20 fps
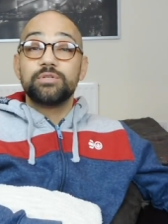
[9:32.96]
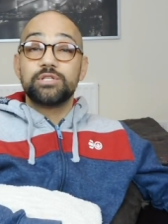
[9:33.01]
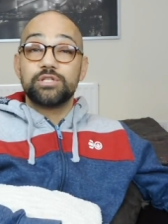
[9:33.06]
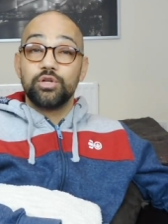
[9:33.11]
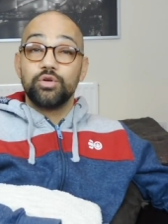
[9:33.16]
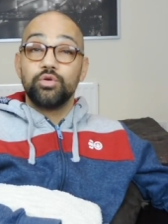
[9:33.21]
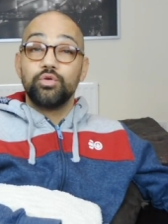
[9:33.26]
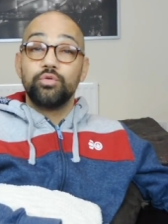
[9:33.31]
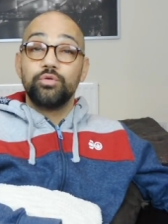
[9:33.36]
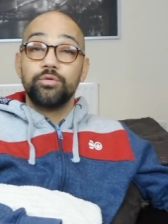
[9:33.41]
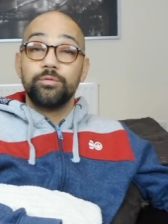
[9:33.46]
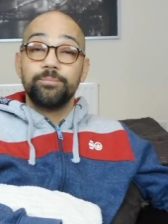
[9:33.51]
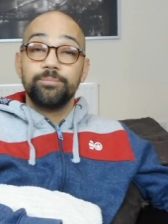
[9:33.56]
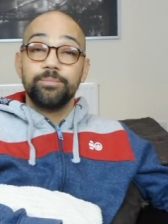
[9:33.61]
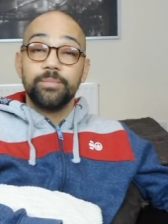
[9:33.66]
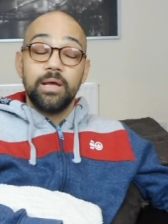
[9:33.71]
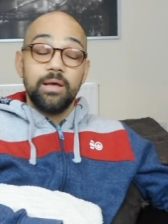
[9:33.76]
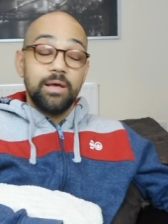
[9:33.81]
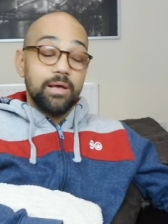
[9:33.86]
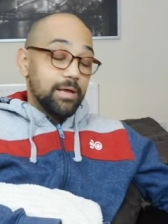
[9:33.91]
Sloan.
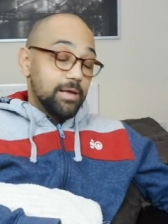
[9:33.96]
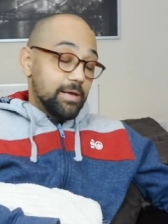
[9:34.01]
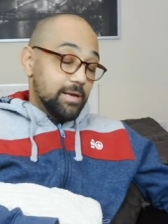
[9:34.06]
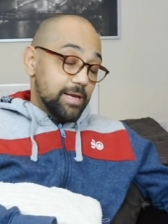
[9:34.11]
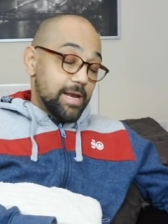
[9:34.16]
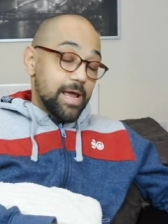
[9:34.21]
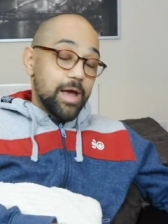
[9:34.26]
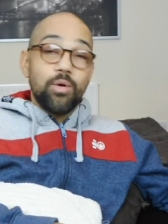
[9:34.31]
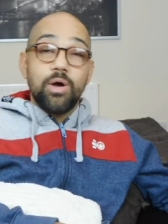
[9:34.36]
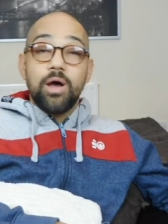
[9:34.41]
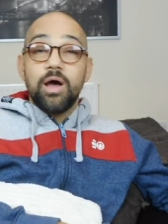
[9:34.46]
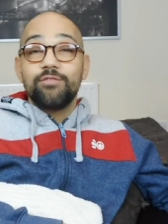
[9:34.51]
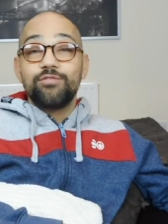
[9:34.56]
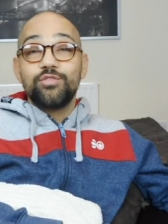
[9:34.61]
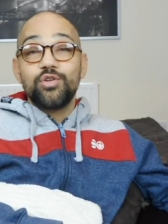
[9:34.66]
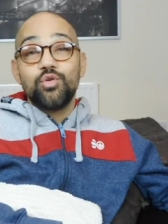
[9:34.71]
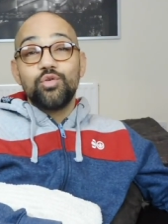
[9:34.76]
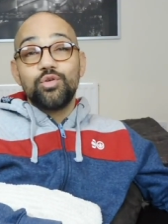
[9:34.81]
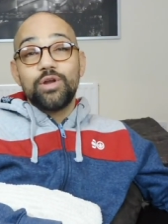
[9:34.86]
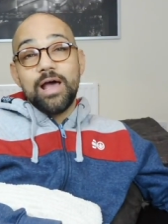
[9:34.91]
Now, I've
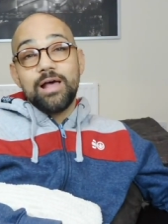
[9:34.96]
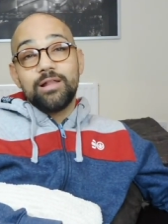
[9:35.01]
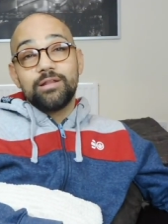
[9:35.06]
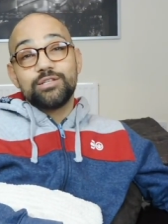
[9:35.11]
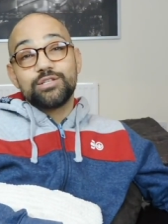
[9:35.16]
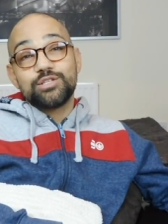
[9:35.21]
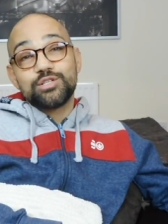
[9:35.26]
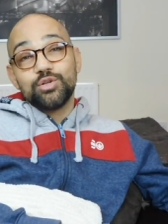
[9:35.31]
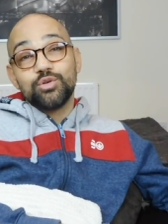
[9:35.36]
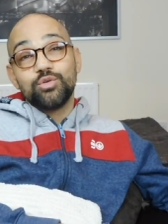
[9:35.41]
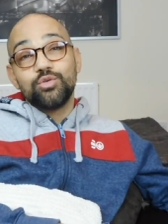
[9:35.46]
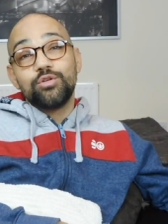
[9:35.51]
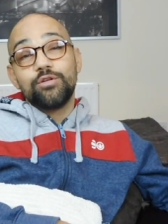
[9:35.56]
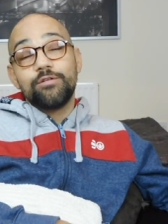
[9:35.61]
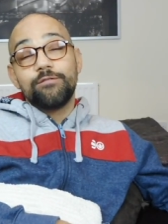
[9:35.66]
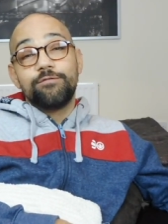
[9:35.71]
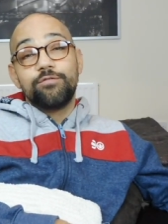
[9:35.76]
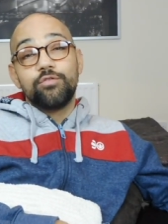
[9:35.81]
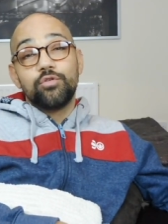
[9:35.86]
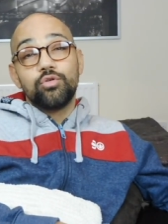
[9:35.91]
known Alan Sloan
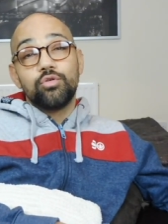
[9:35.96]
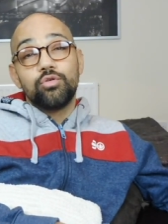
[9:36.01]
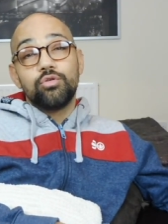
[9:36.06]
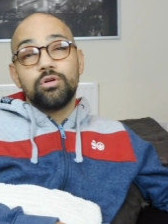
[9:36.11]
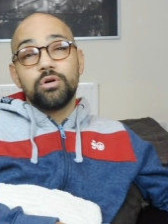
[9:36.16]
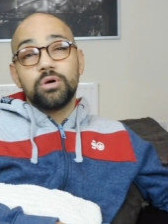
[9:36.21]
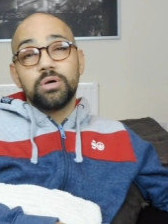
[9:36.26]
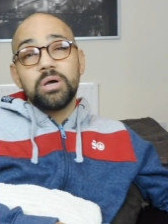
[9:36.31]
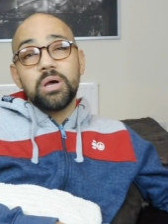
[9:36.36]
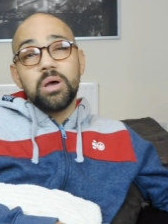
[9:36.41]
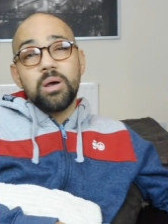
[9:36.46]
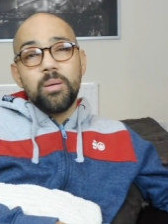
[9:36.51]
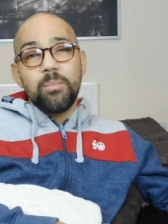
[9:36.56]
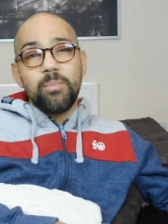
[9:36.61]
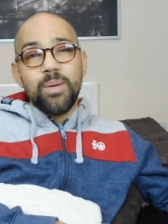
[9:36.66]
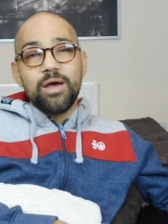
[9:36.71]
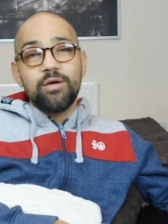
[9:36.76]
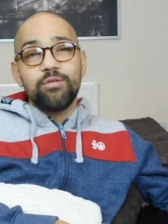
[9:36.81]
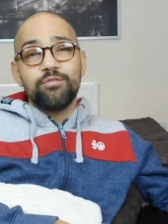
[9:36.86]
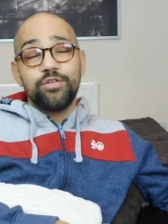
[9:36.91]
for
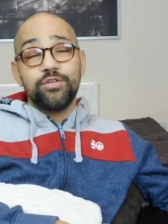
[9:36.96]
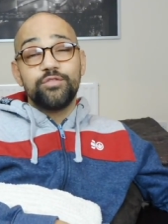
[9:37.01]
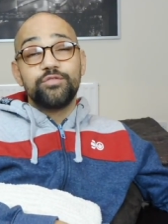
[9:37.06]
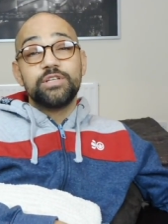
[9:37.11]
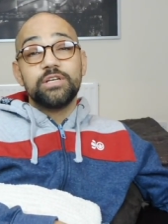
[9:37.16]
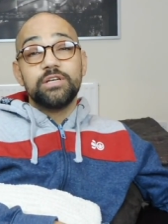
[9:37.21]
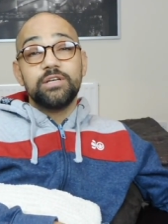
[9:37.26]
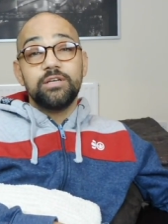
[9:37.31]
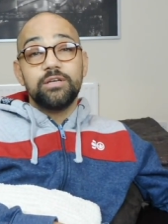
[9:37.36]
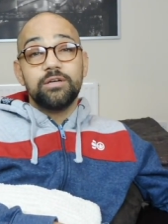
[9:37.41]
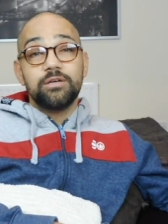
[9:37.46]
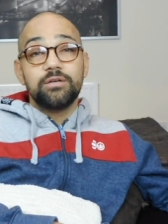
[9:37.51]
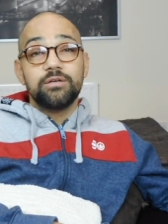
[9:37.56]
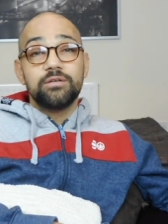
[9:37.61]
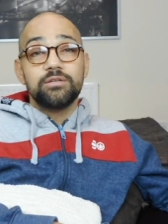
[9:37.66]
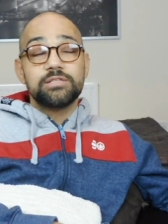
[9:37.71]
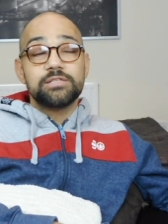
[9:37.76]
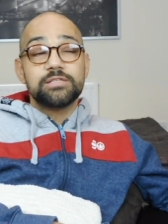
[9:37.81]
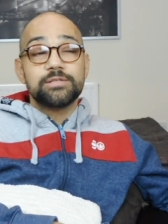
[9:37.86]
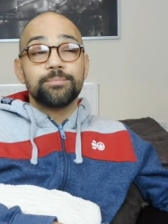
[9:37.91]
about 15
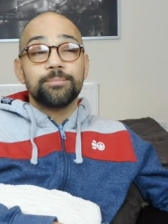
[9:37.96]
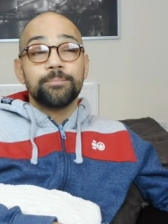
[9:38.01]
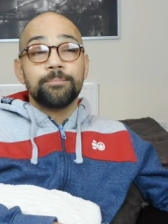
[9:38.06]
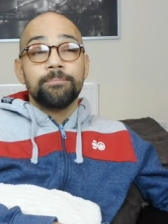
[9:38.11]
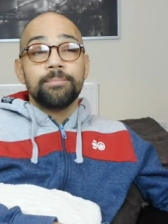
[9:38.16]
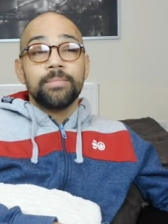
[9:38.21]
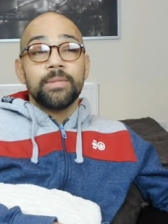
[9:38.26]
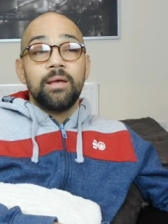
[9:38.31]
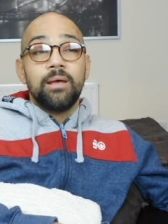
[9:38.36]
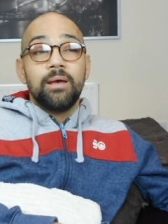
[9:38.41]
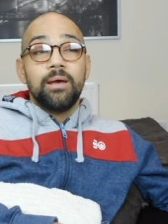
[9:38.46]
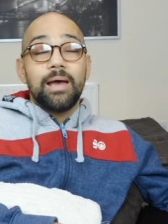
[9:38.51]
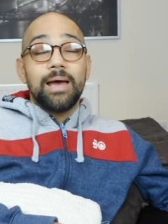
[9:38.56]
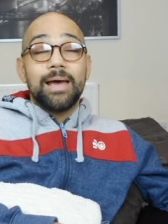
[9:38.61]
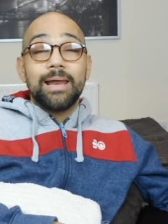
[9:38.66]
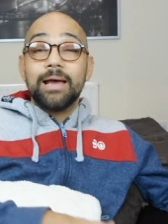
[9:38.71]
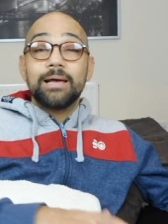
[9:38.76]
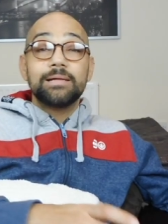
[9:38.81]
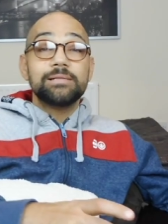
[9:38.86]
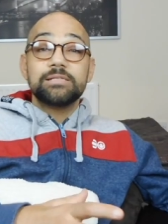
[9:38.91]
years,
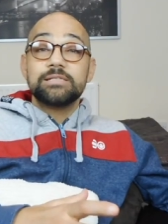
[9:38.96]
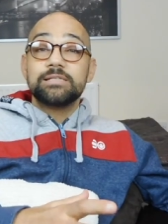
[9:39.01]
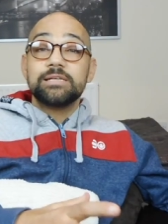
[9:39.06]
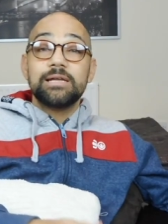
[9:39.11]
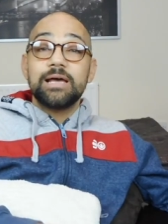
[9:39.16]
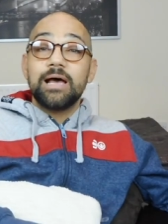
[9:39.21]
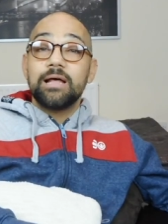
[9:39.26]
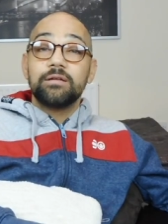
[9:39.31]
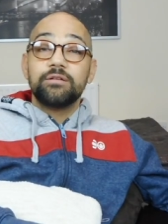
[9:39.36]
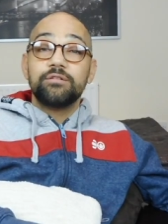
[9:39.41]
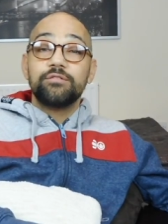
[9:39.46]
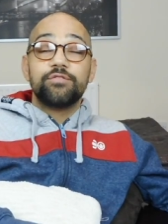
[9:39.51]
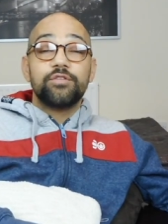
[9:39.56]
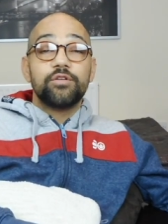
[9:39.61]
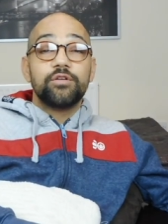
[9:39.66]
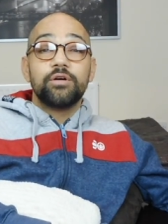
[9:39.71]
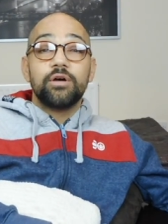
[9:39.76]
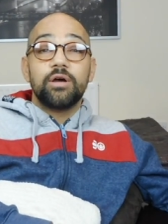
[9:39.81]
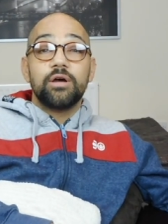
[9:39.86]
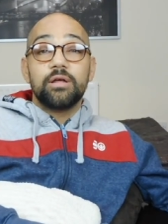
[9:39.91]
and I hadn't seen Alan
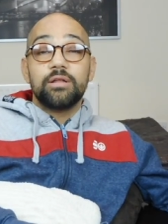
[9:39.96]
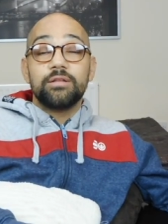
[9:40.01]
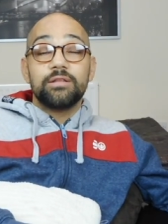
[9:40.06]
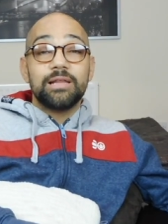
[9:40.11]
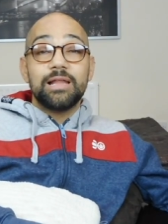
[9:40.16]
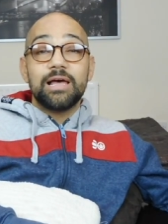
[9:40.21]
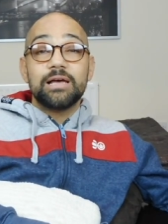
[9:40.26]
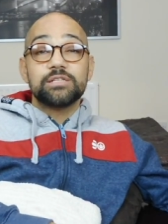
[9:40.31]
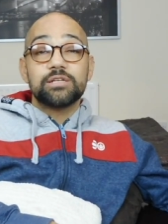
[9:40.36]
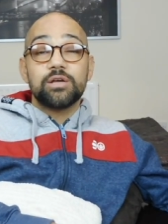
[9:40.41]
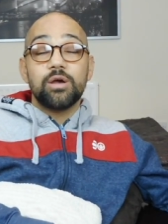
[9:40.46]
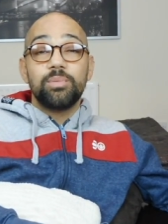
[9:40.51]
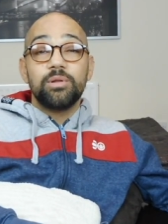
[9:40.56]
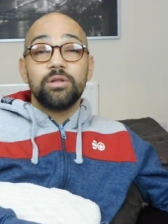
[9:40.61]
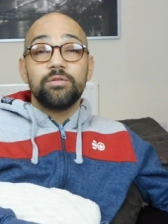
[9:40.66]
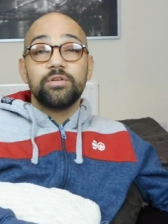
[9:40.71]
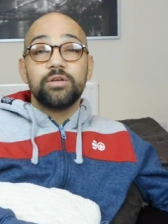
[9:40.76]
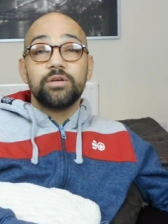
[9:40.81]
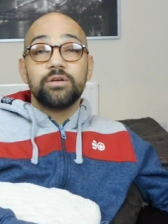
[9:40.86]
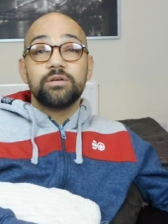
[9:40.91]
for the last
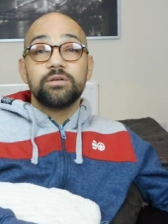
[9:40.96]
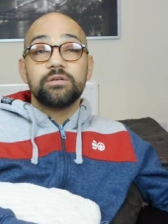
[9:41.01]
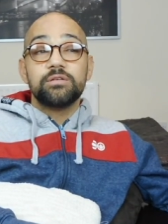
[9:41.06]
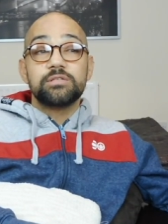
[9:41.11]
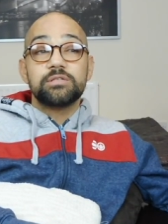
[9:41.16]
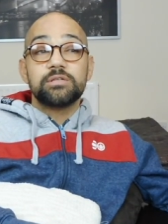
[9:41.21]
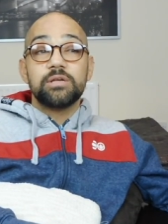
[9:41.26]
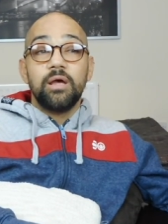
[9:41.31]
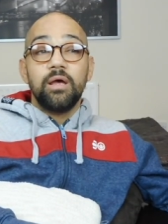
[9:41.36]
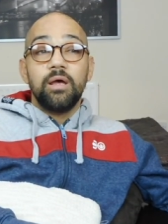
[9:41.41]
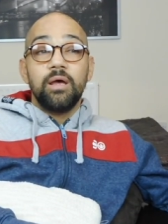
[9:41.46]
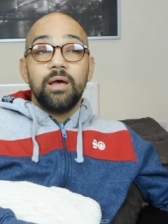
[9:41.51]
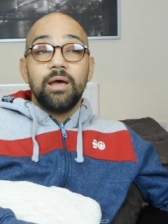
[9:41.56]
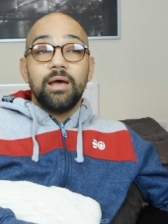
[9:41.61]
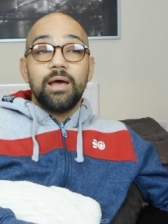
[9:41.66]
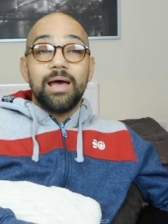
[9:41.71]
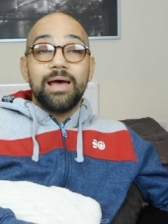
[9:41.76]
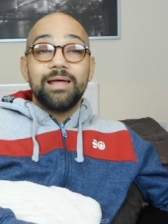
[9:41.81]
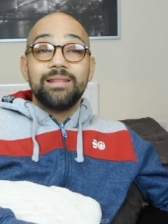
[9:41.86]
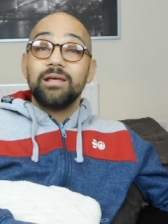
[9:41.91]
couple of years,
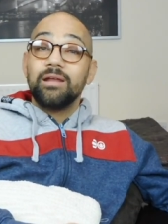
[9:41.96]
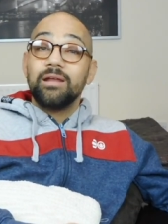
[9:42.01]
and